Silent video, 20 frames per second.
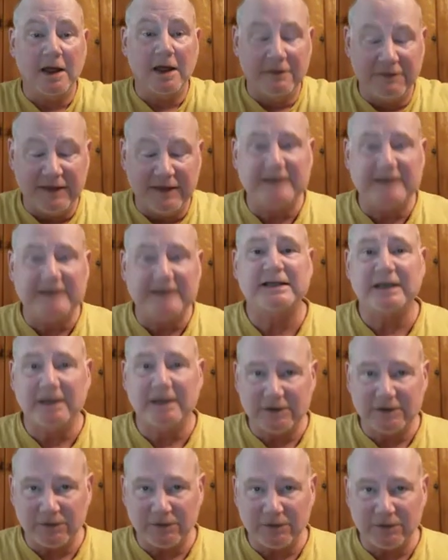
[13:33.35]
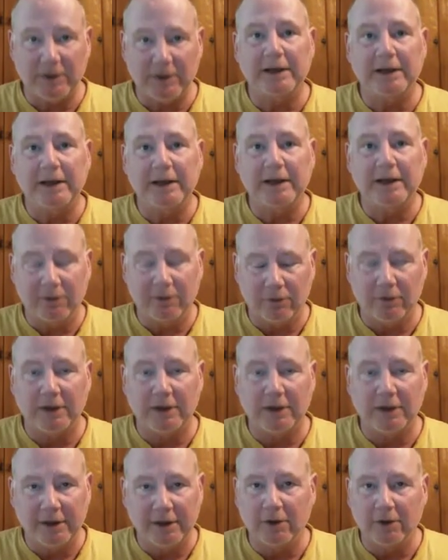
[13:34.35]
This is really,
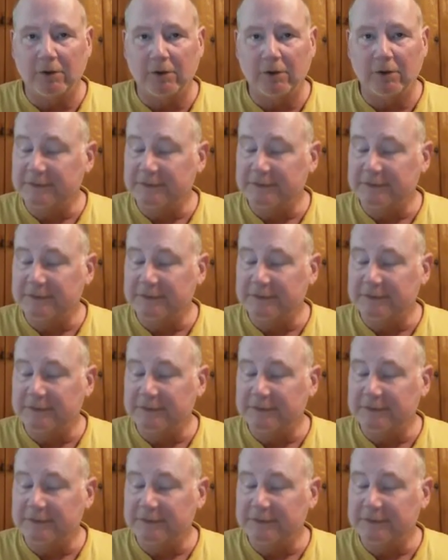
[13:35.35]
really cool.